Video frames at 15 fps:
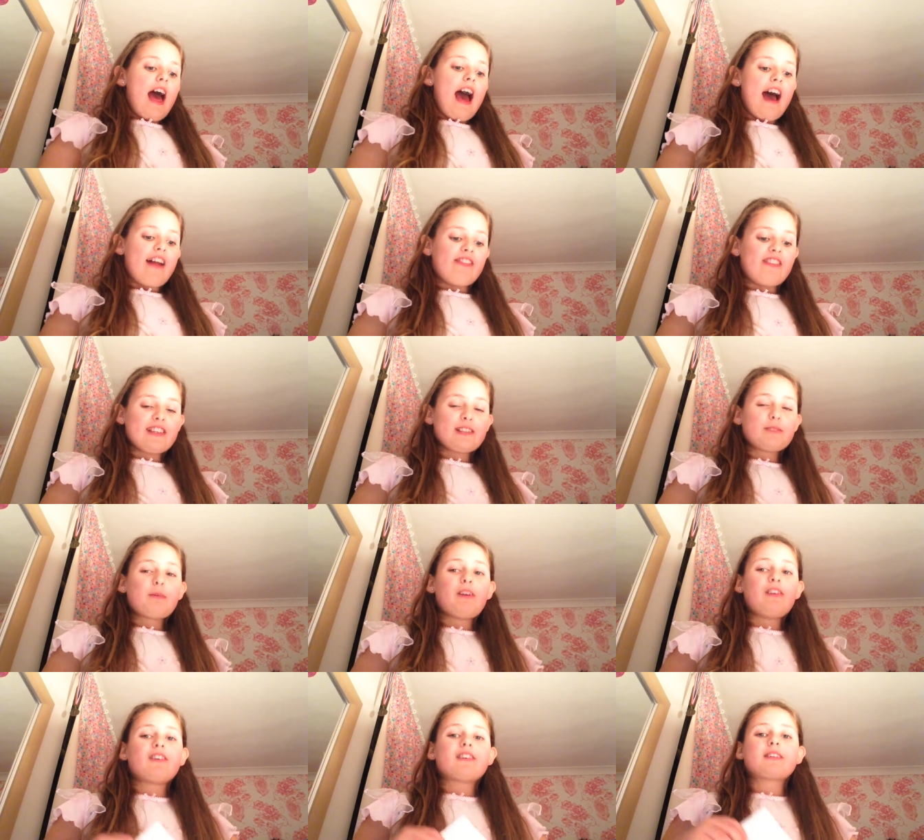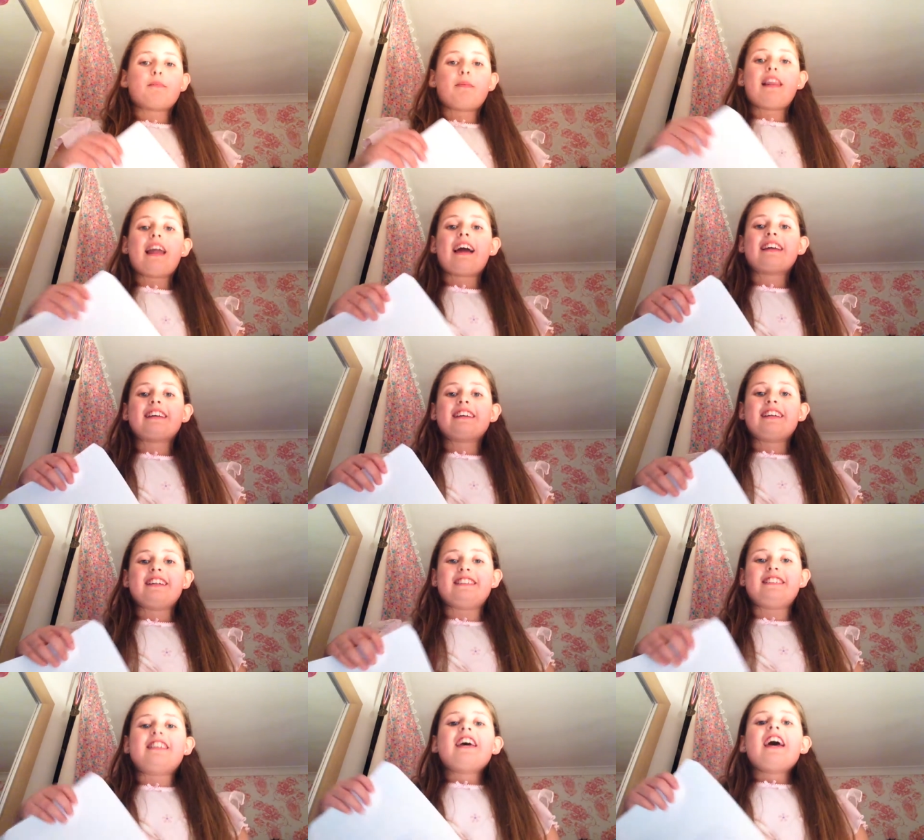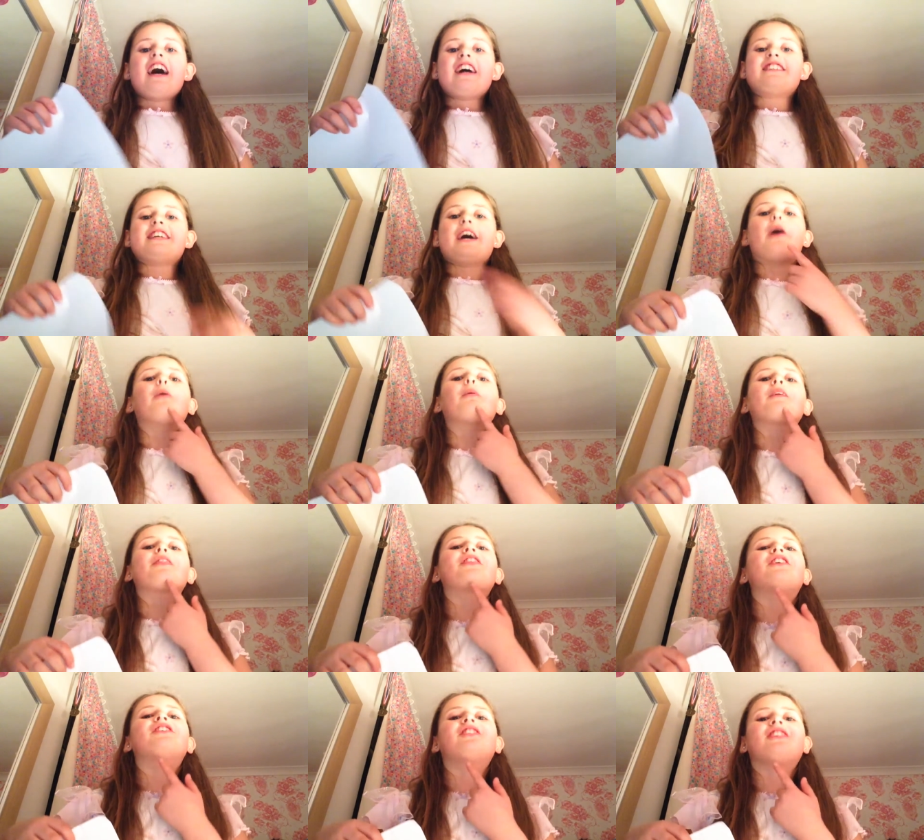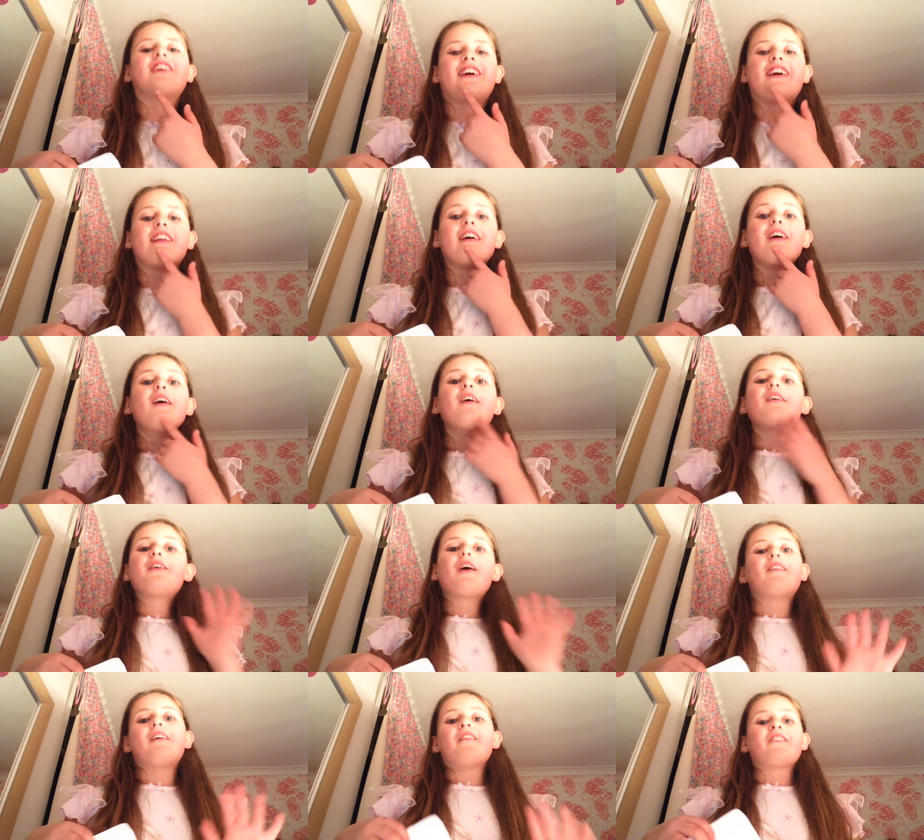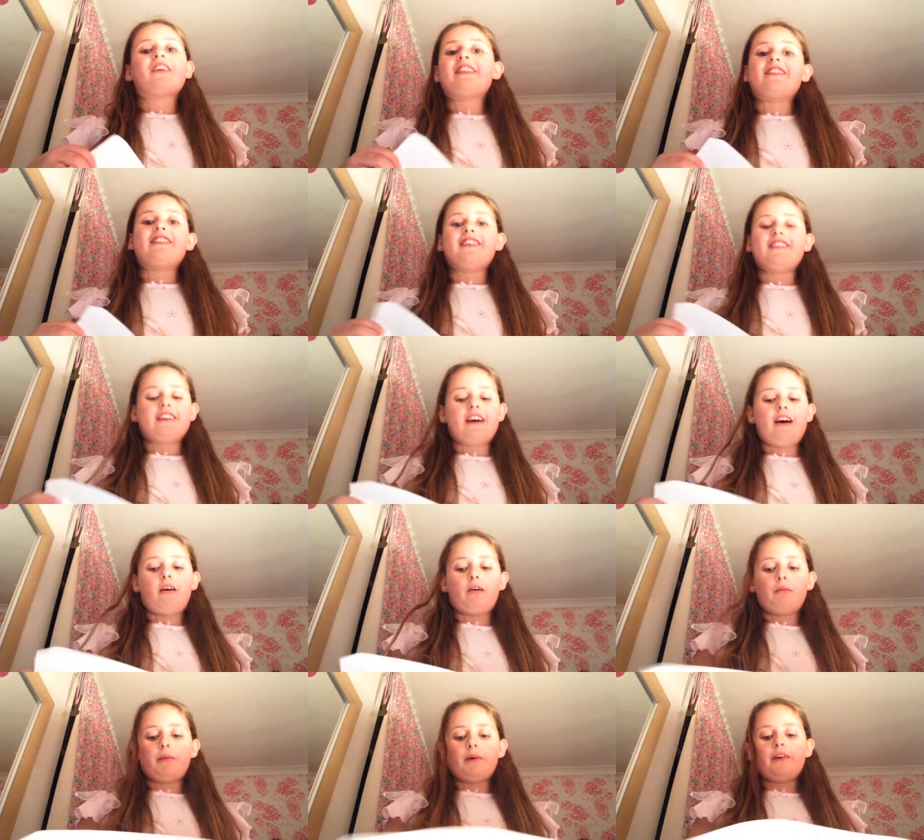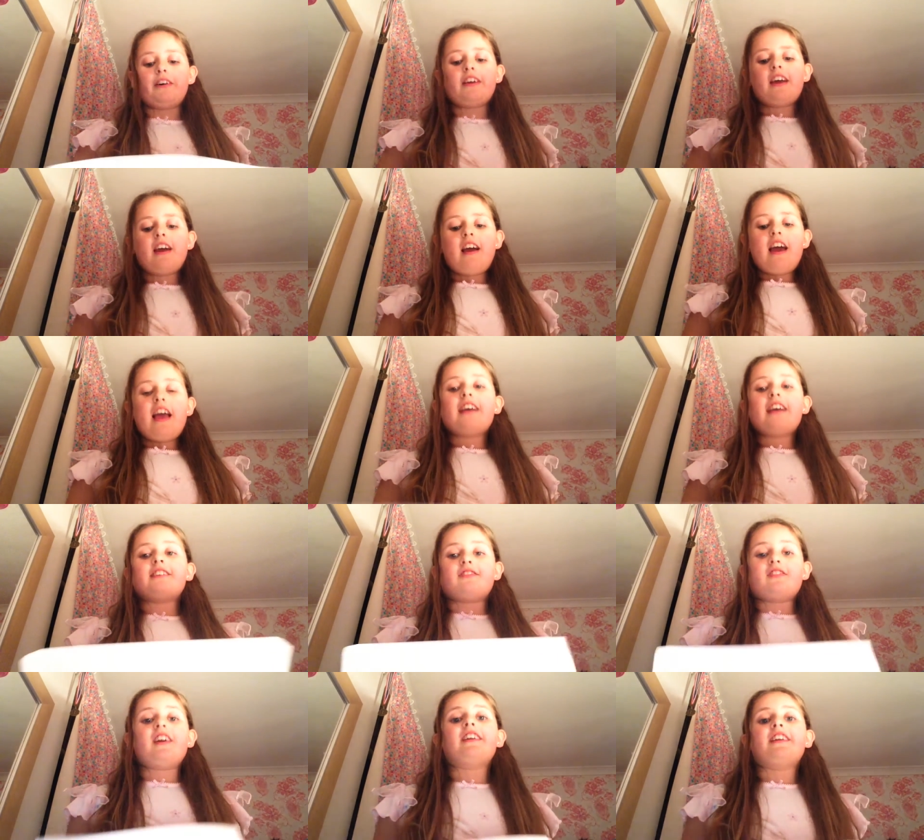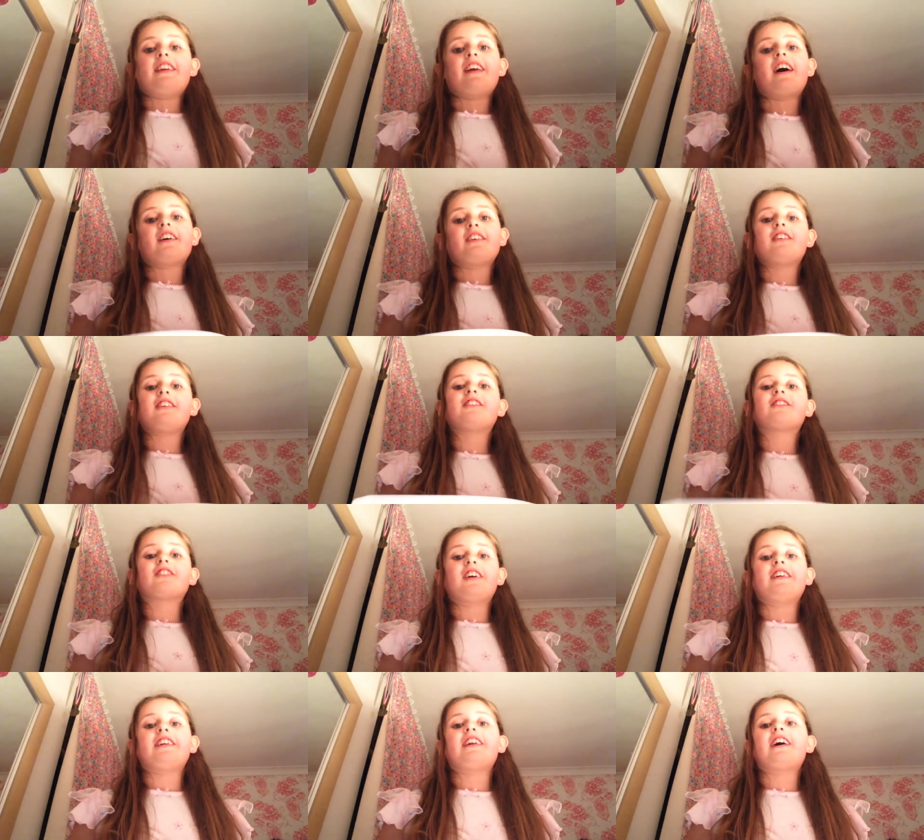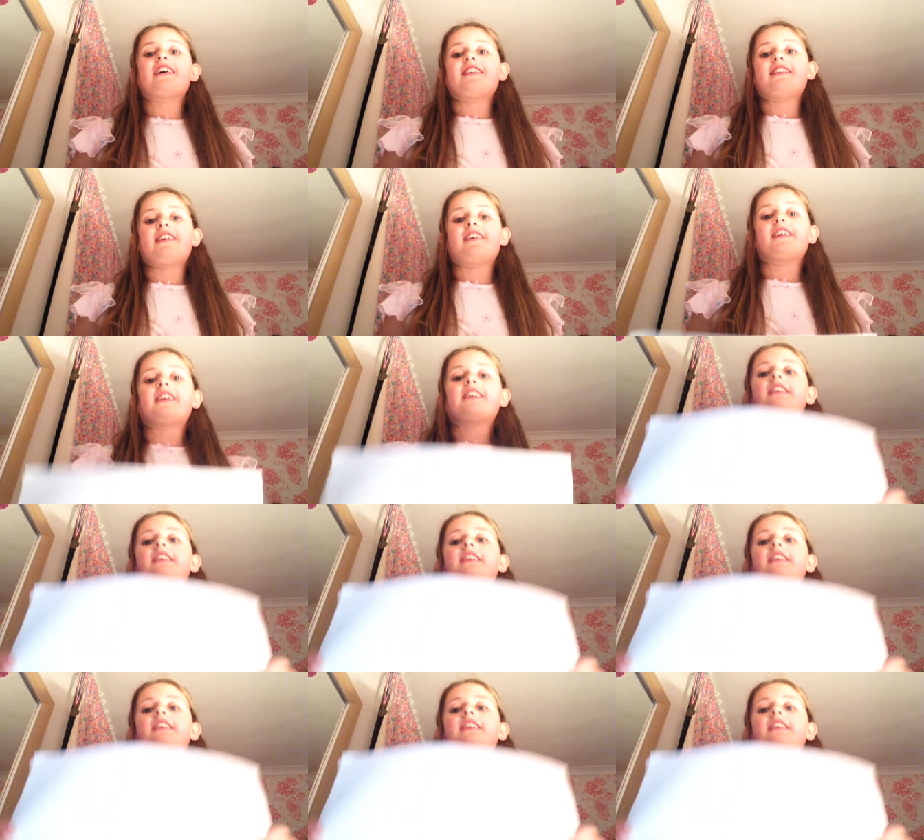And this one looks a bit like Adele with the chin. No offence, Adele, but it's really nice. She's really nice singer